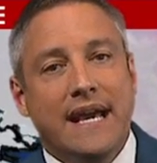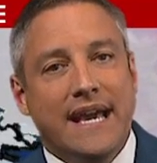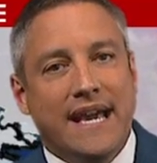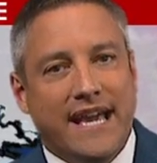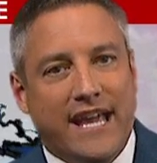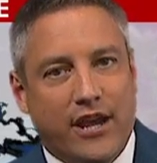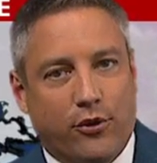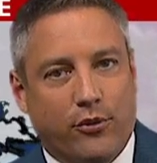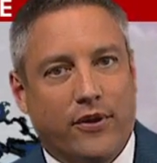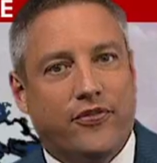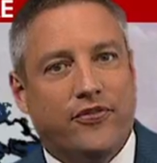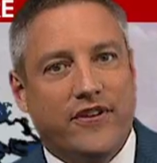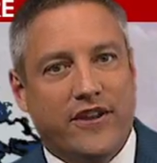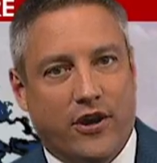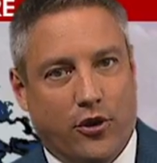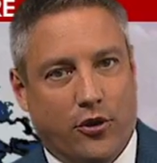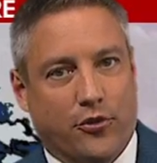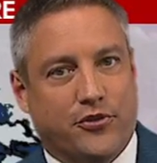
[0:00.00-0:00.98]
Here at
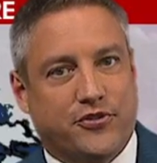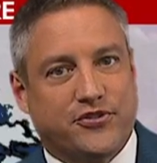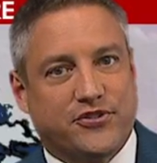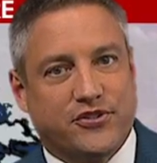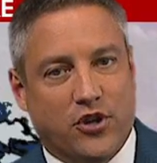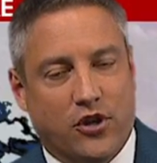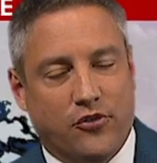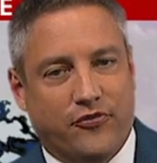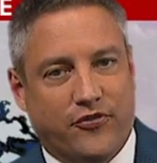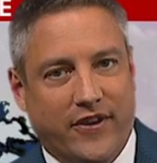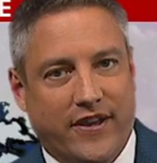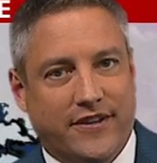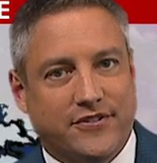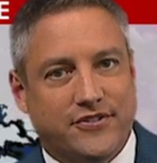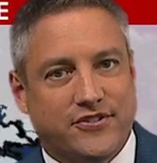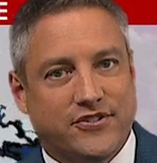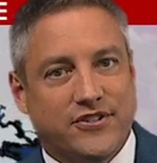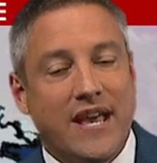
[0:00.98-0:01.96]
the Earth's
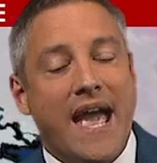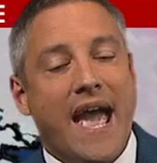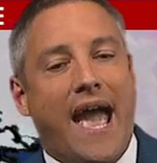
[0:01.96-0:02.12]
surface.